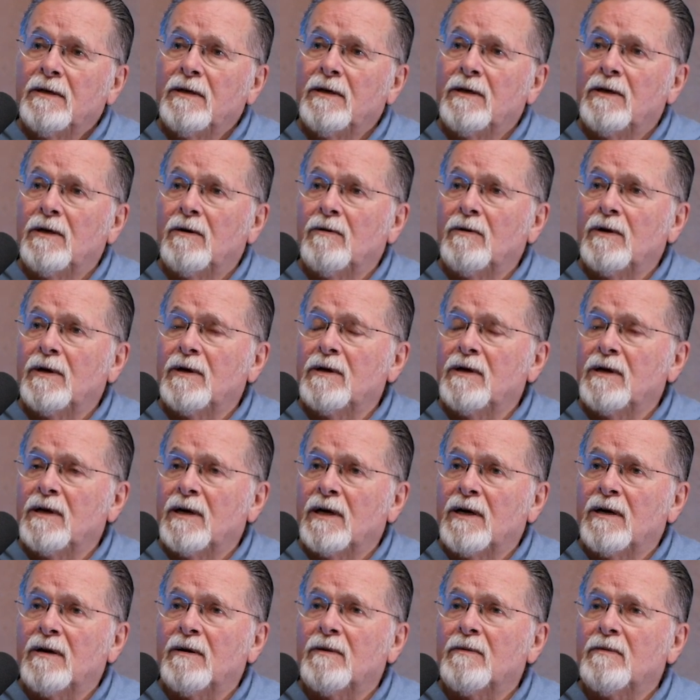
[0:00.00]
You know, and
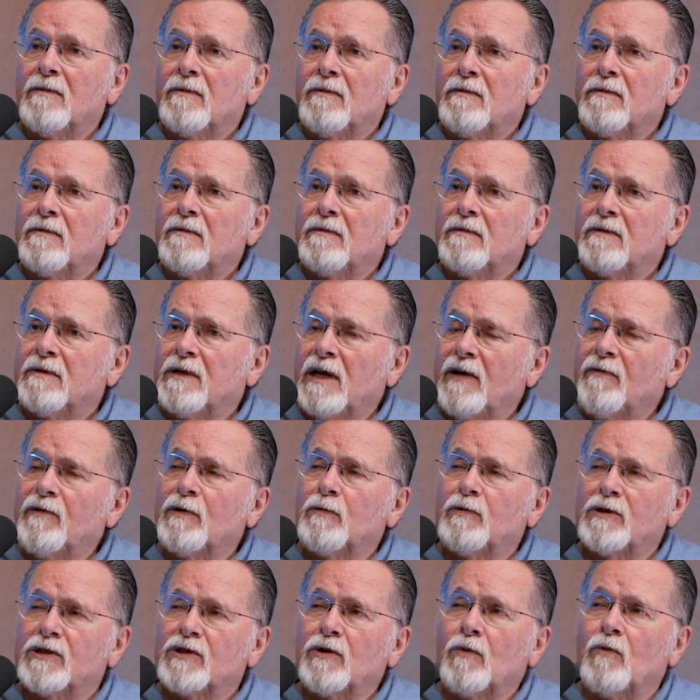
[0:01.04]
uh,
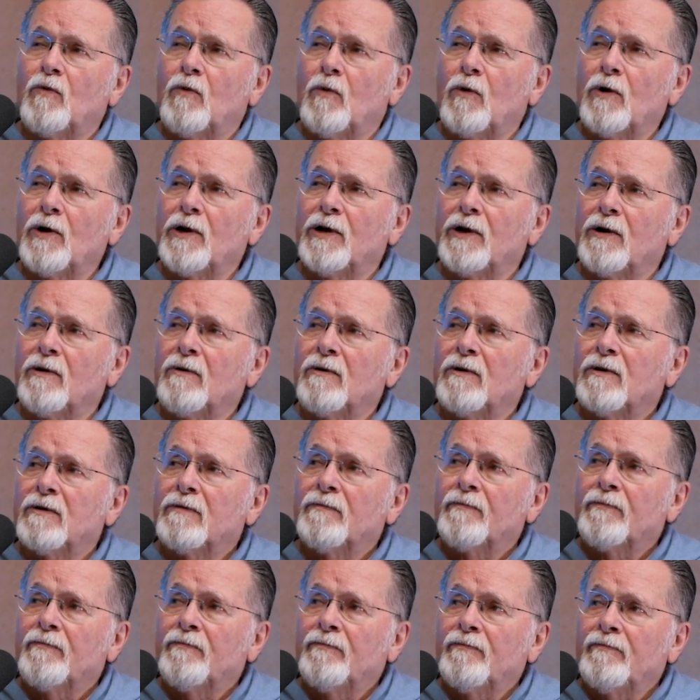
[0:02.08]
David was a warrior.
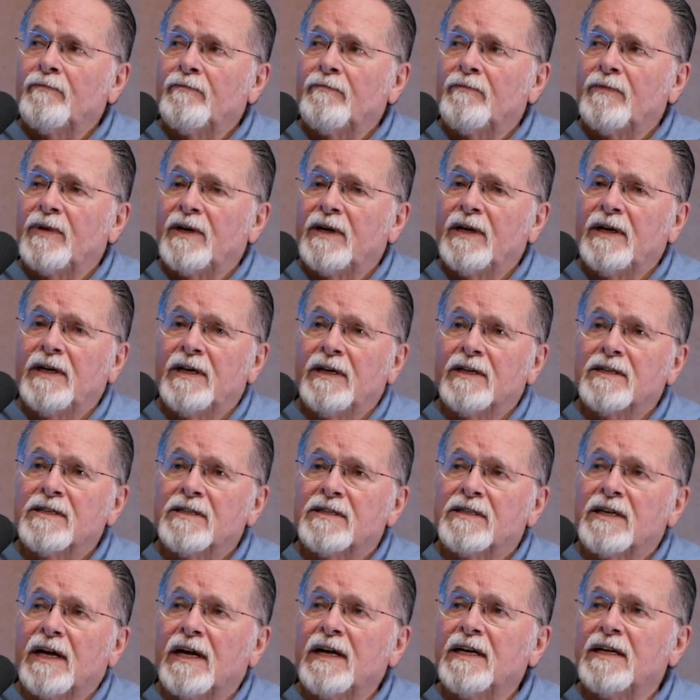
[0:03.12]
But he didn't
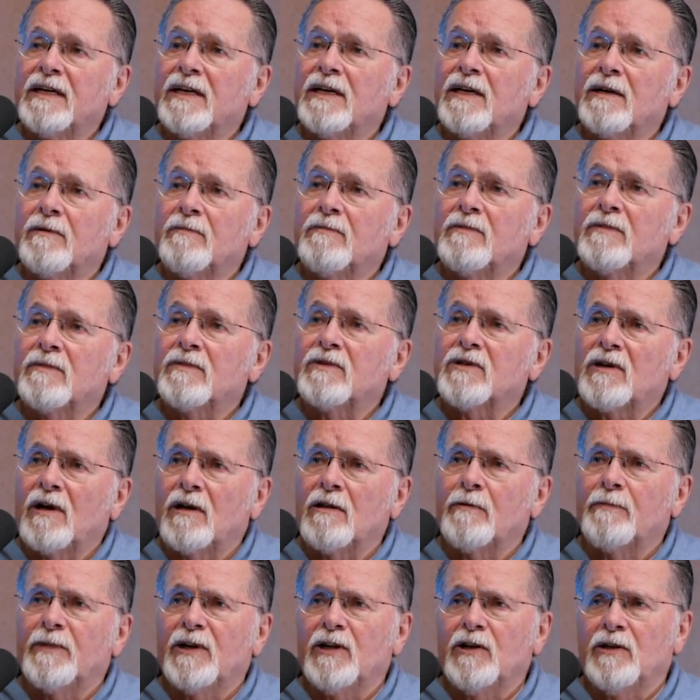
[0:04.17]
say to him,
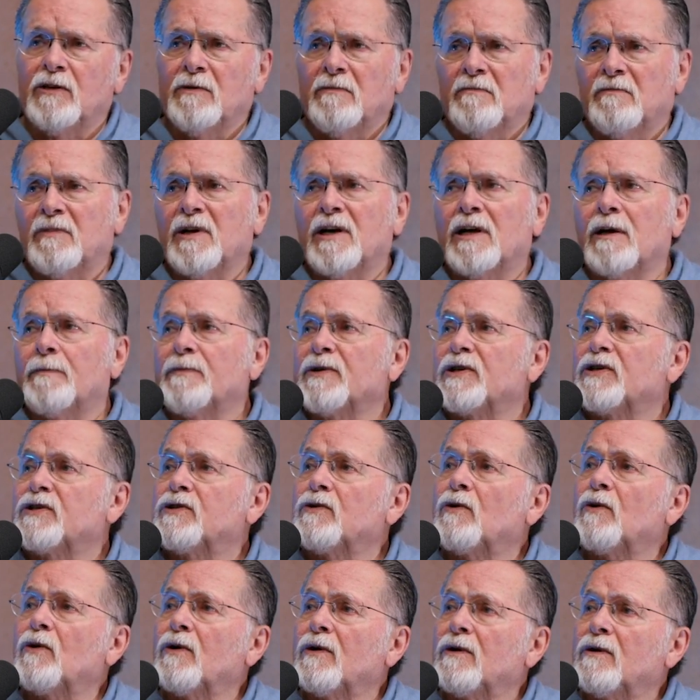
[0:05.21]
Solomon, pick up a
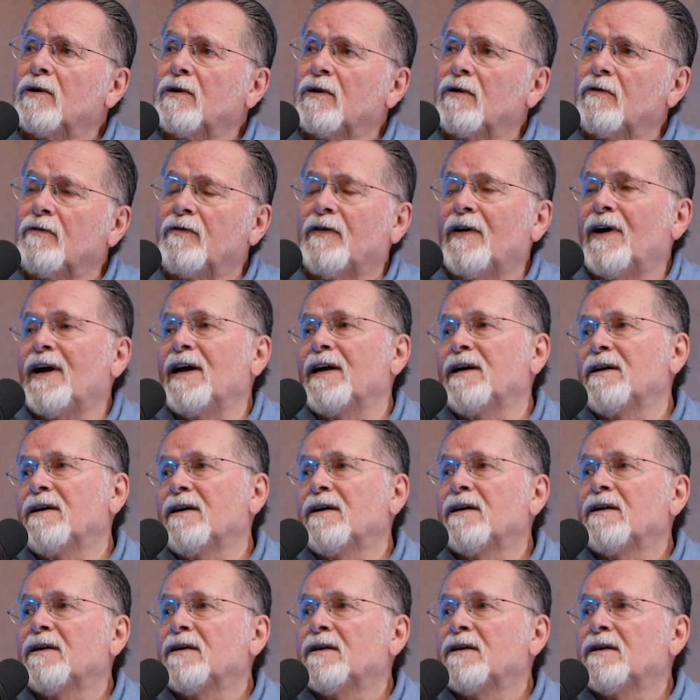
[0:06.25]
sword and fight.